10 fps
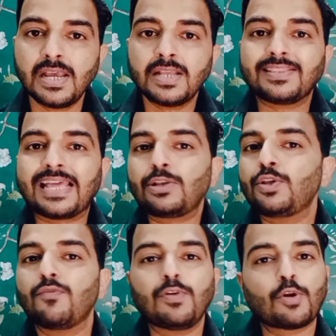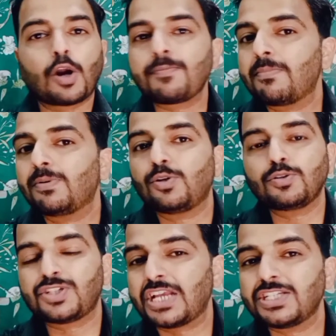then you will not be able to
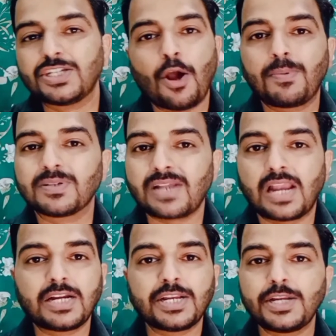change your personality,